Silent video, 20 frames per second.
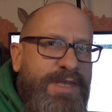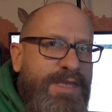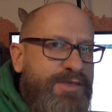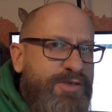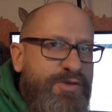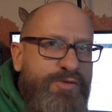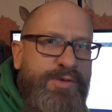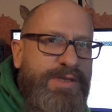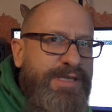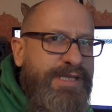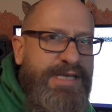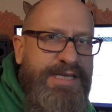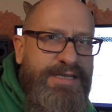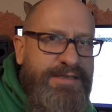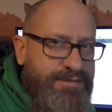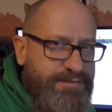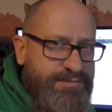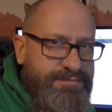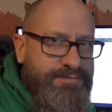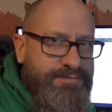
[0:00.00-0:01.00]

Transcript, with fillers: You were there.